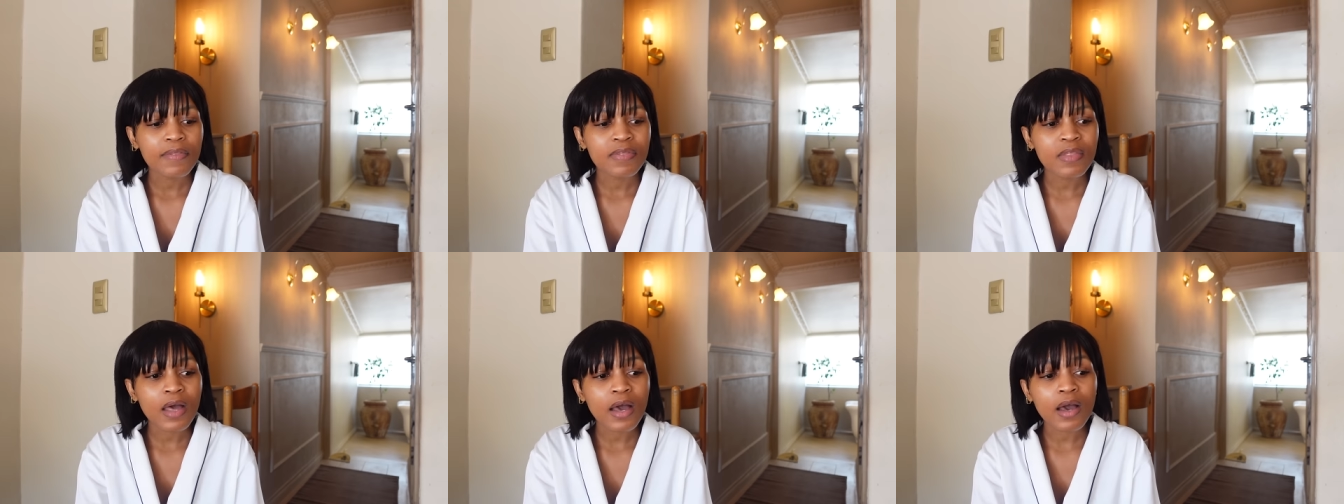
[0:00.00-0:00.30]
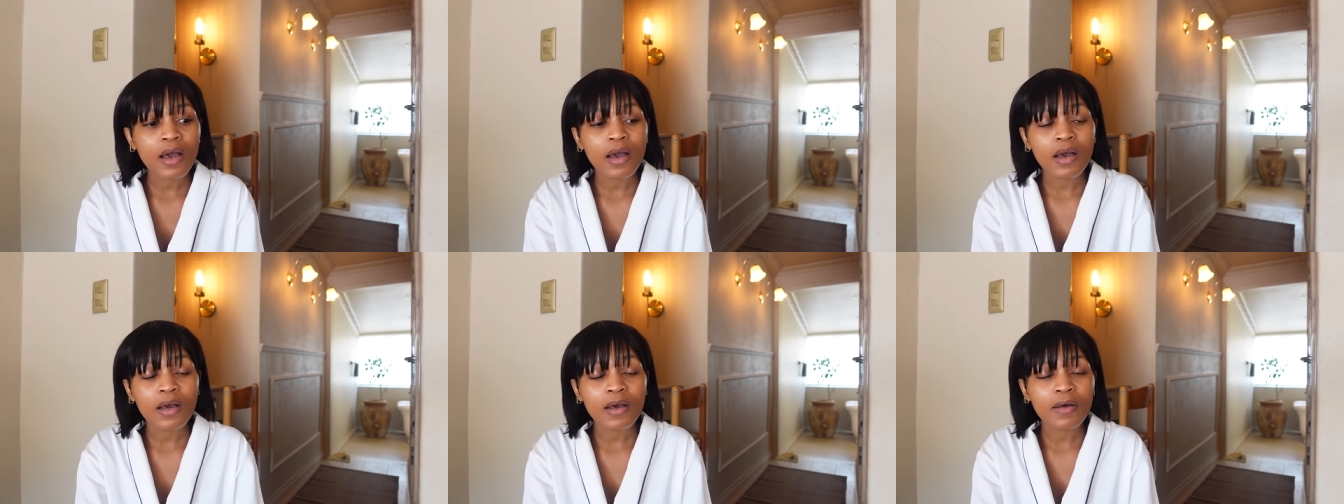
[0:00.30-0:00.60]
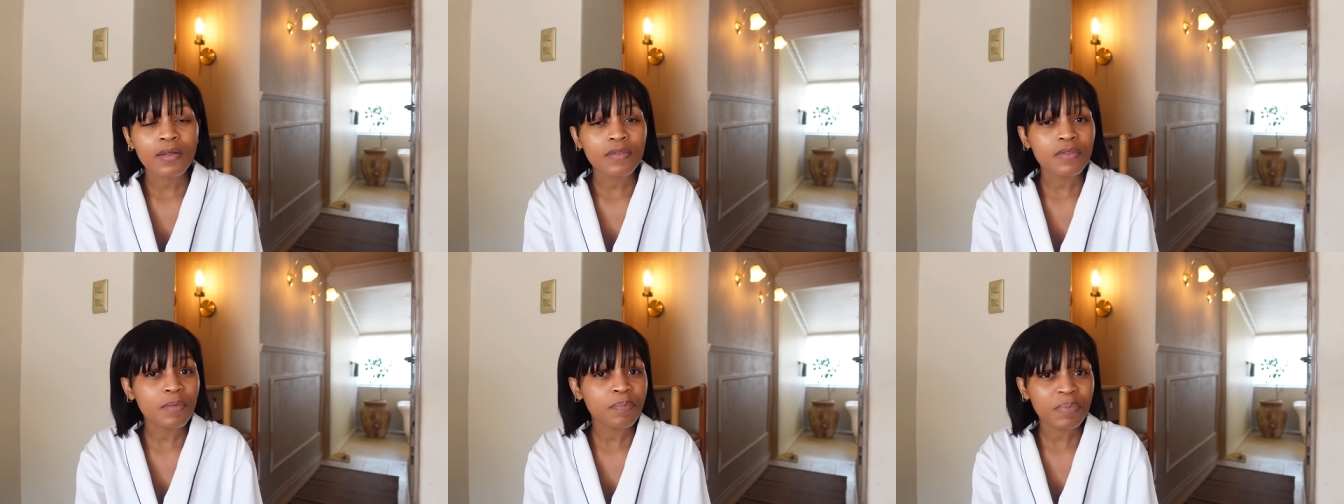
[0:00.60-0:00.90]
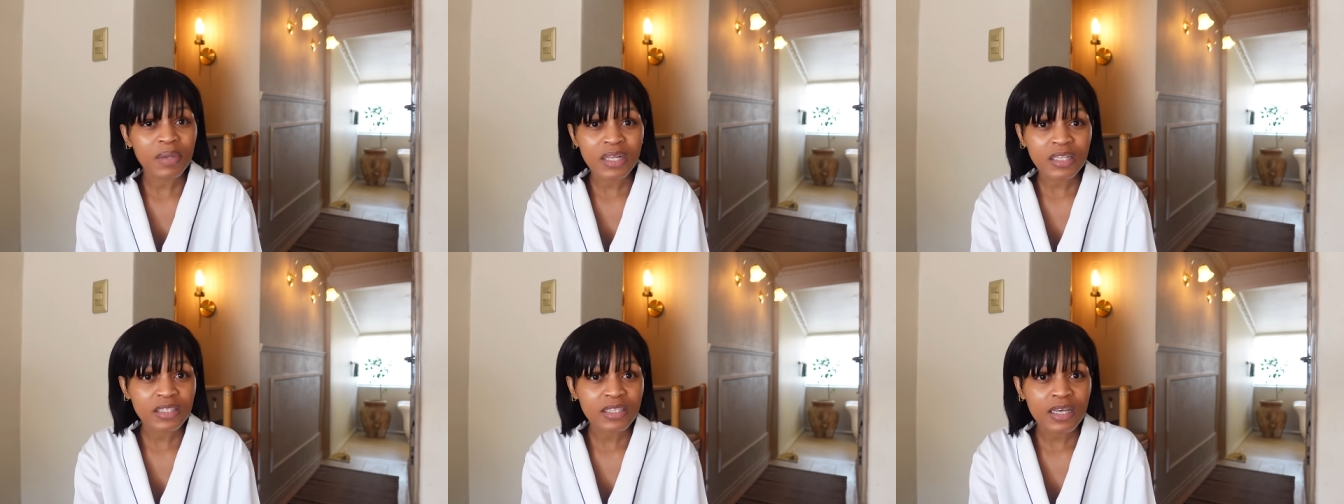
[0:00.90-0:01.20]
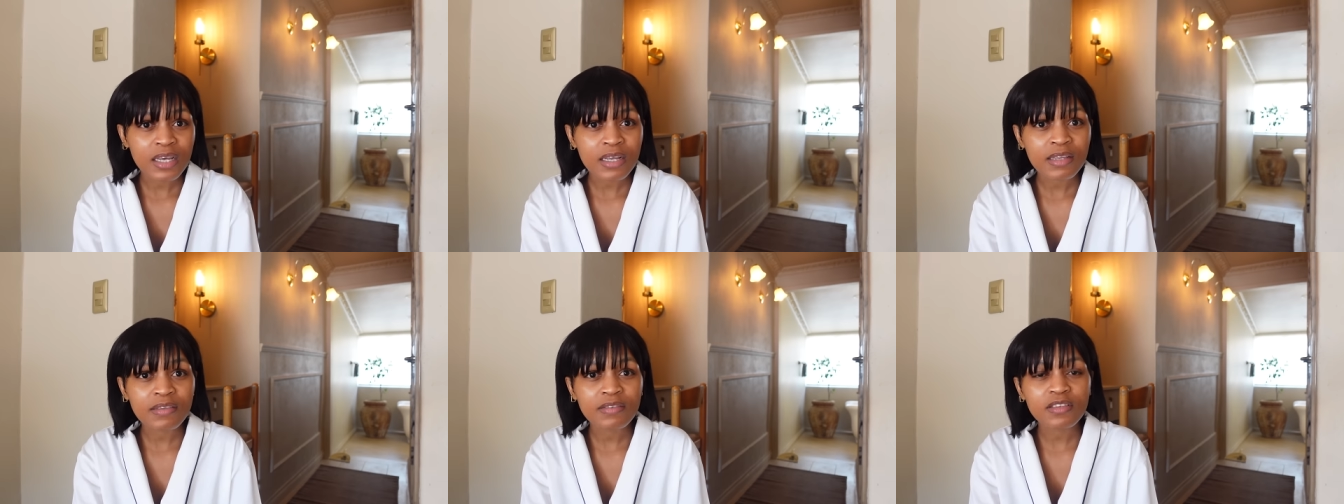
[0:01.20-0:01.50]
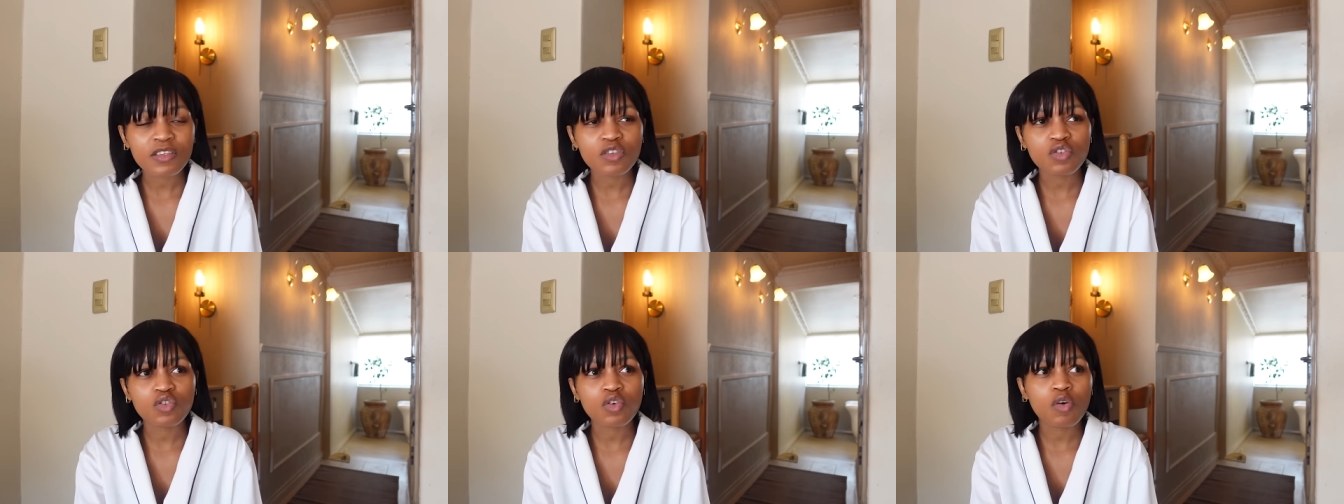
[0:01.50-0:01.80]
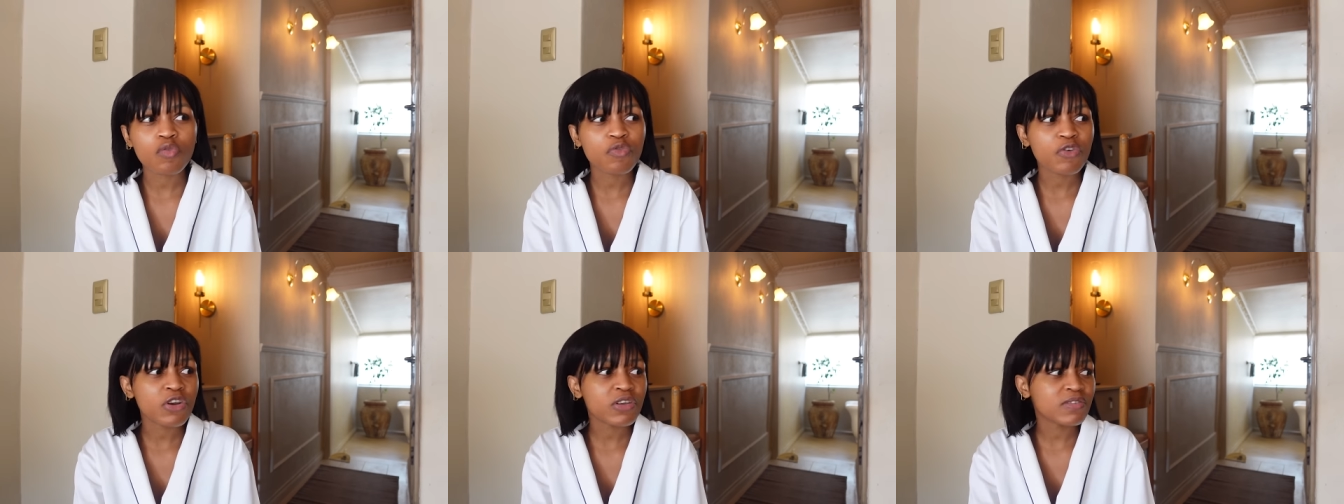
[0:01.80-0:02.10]
the the builders
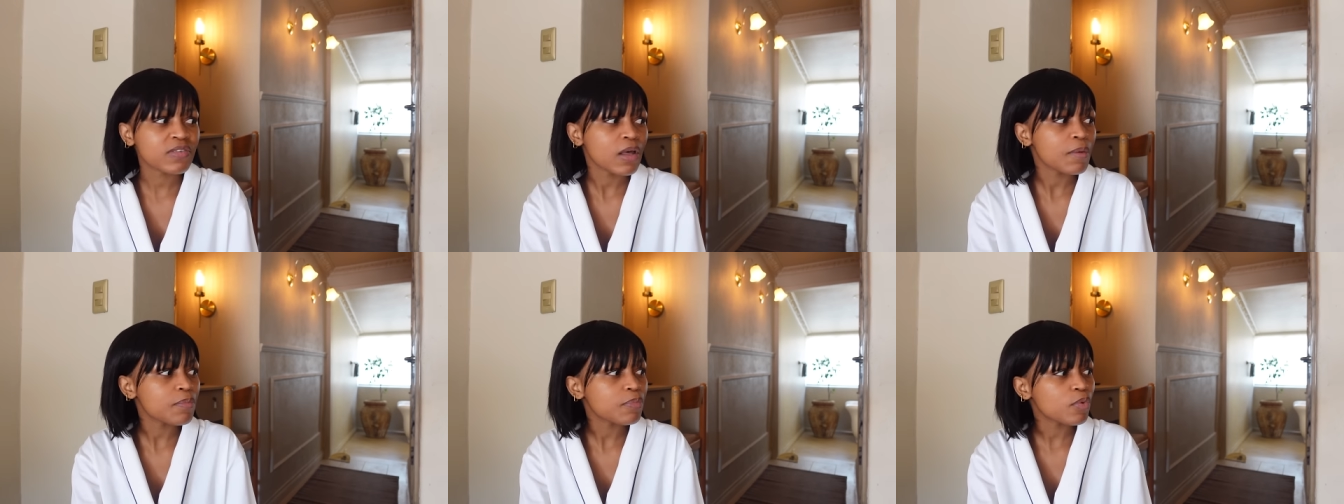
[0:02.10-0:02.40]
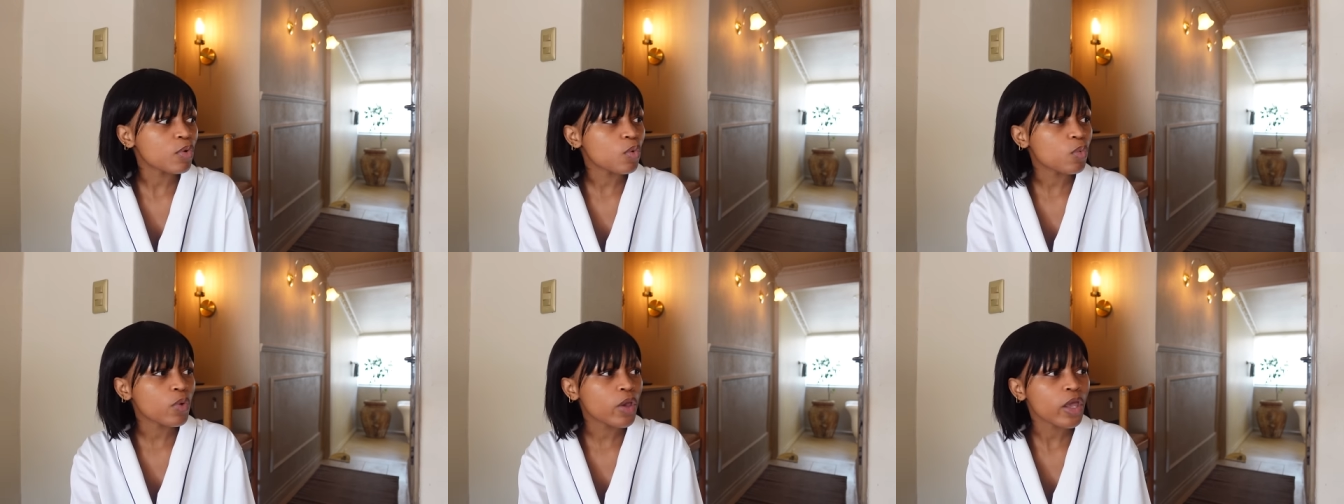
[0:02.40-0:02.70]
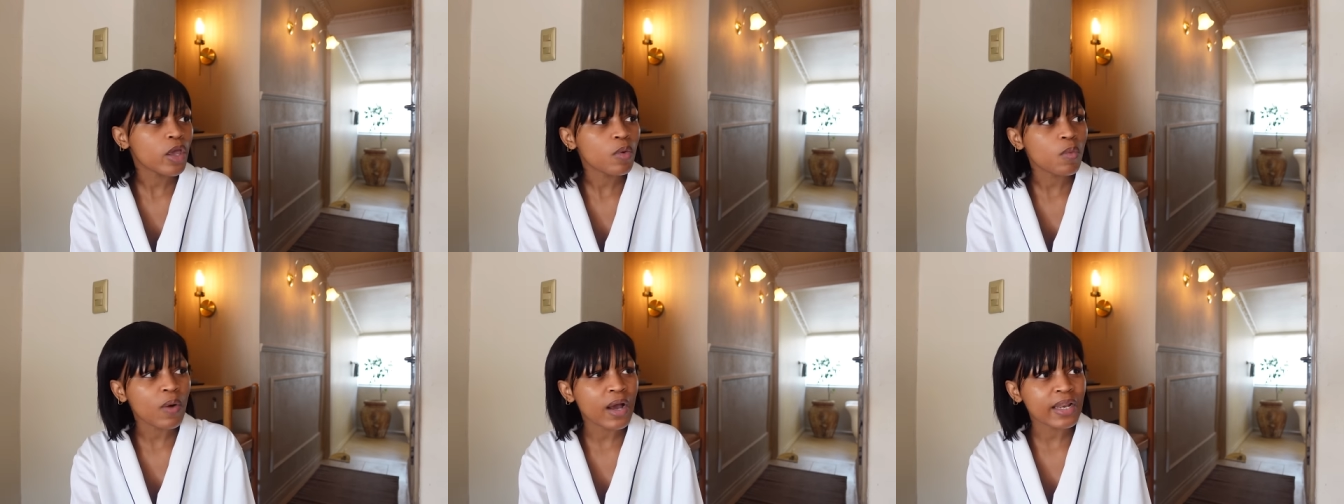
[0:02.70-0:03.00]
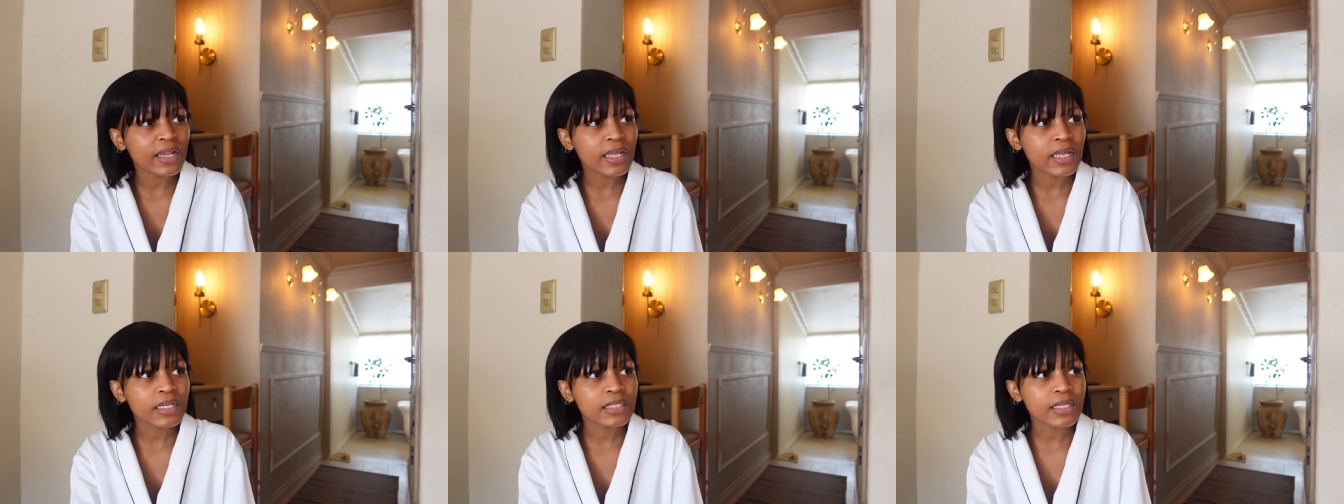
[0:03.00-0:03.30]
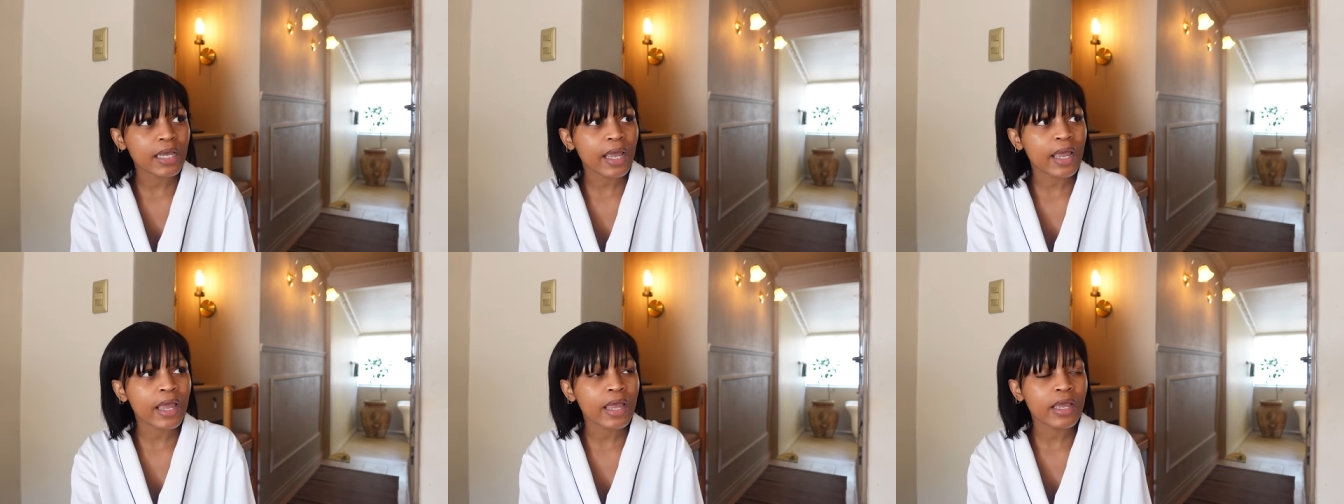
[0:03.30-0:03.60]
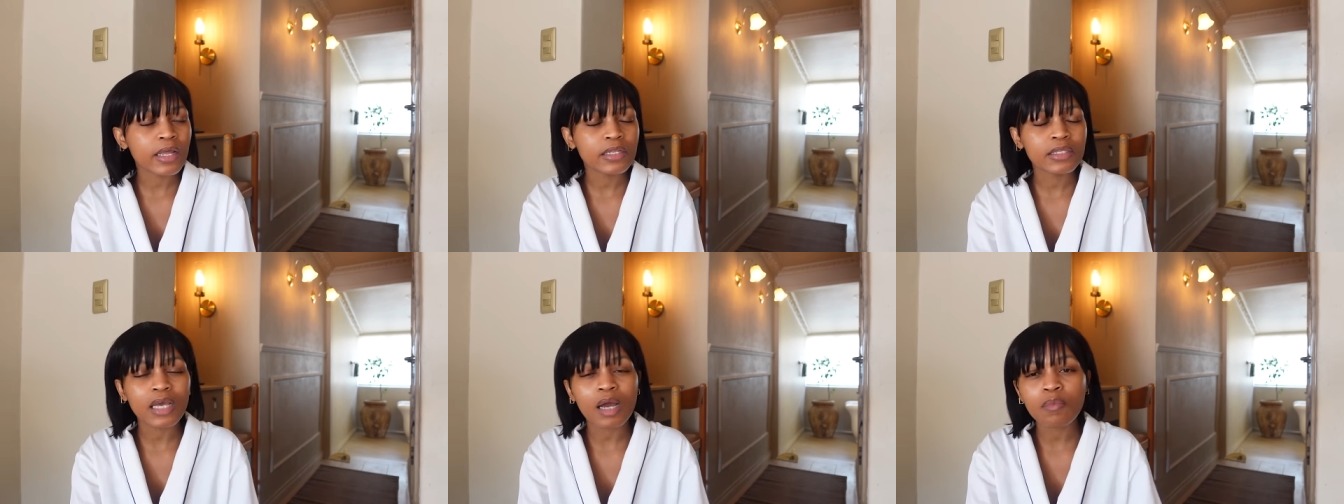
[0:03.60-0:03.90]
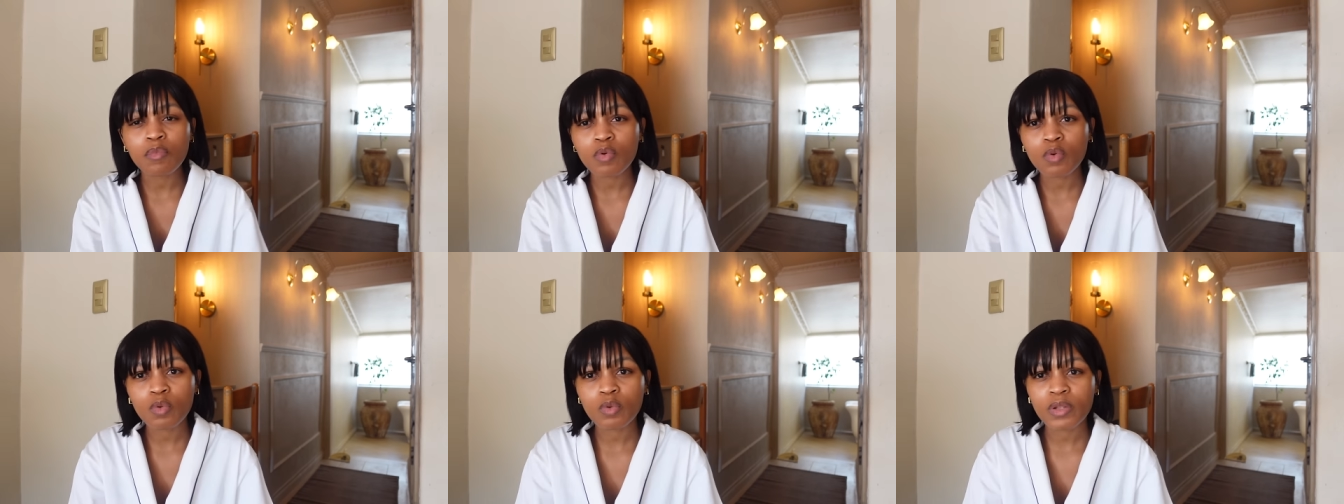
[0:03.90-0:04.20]
so for example we wanted a
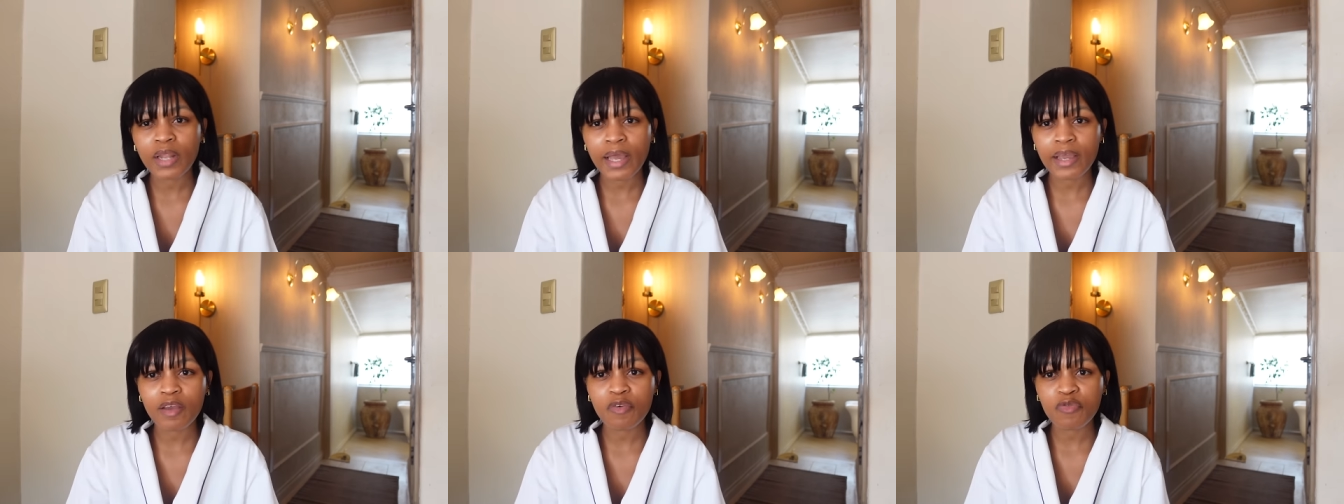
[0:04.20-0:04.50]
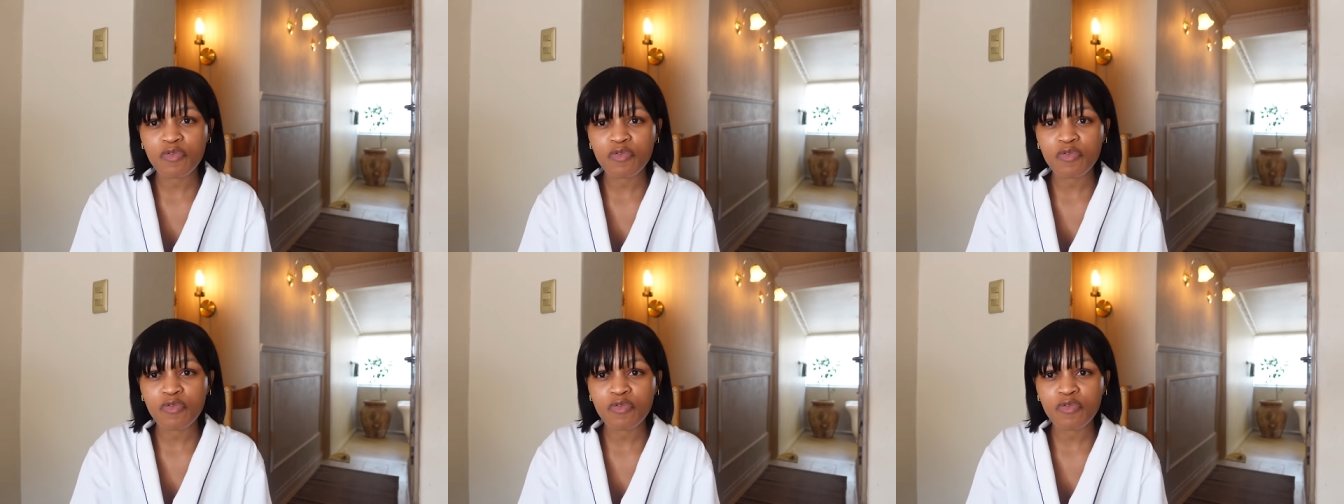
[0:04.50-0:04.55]
double like a